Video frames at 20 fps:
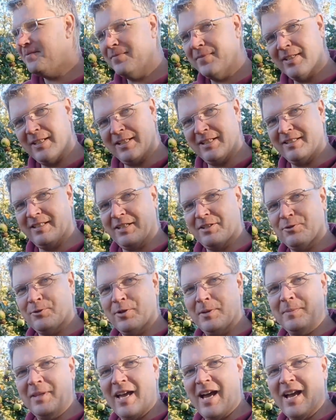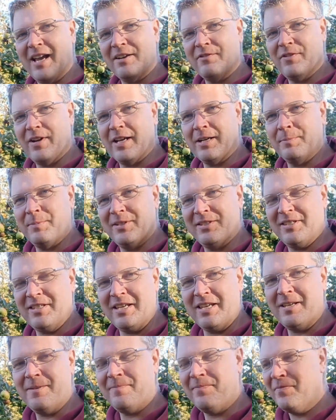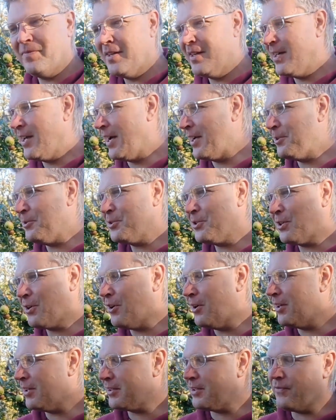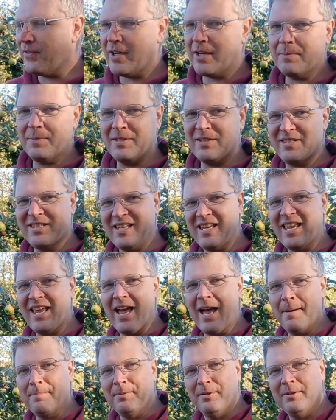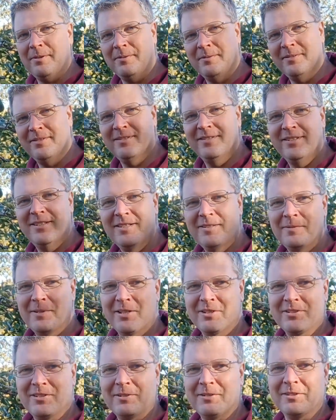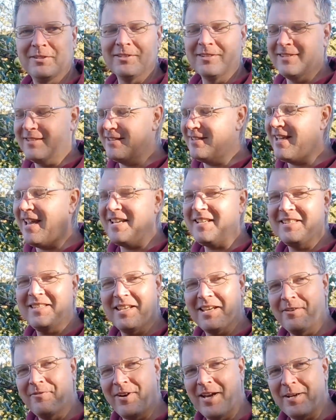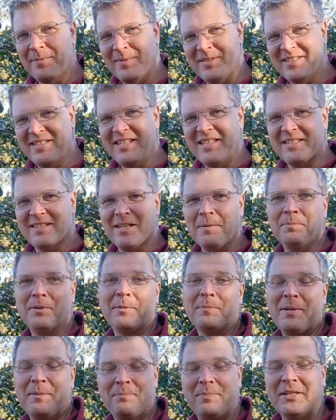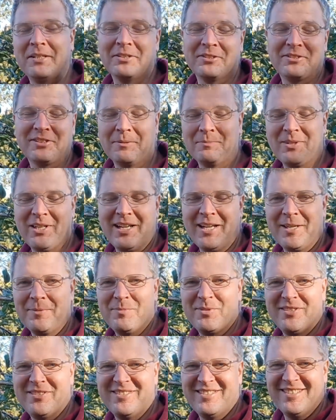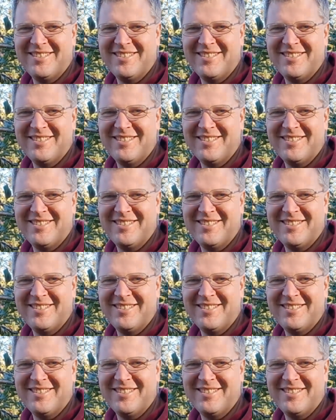It is extremely high in vitamin C. I used to call it the vitamin C apple because it tastes like a vitamin C supplement pill sometimes.